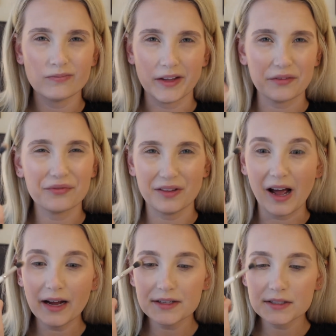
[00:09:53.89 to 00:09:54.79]
like
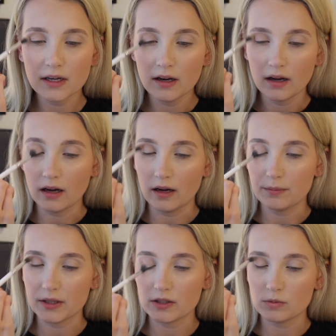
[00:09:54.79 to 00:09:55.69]
flat,
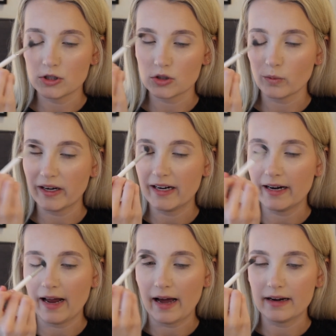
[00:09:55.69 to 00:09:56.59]
because we just went in
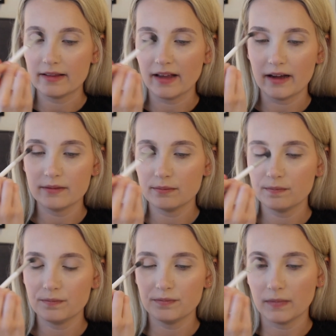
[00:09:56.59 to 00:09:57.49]
and added that
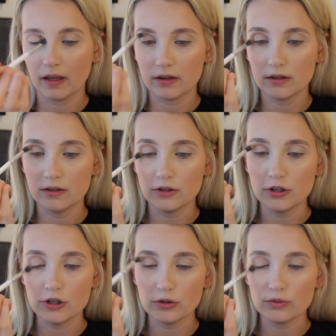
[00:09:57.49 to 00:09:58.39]
like
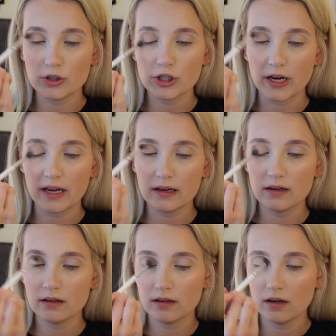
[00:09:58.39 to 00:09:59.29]
nude shade
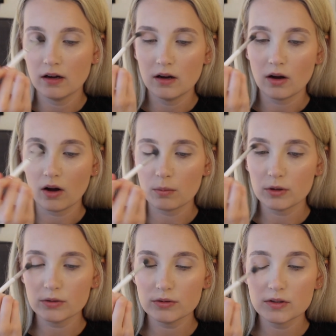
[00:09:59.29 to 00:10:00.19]

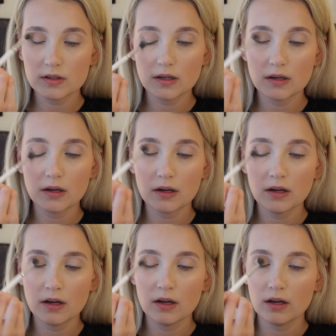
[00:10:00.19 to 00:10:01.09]
almost.
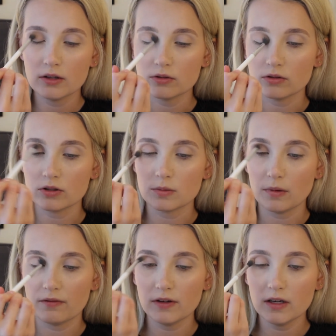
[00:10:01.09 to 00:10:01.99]
So I'll just
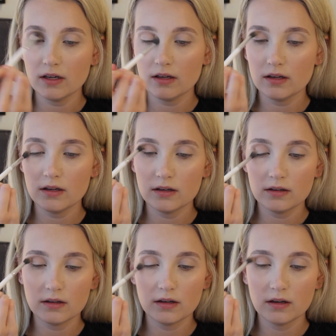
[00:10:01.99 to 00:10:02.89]
buff it in.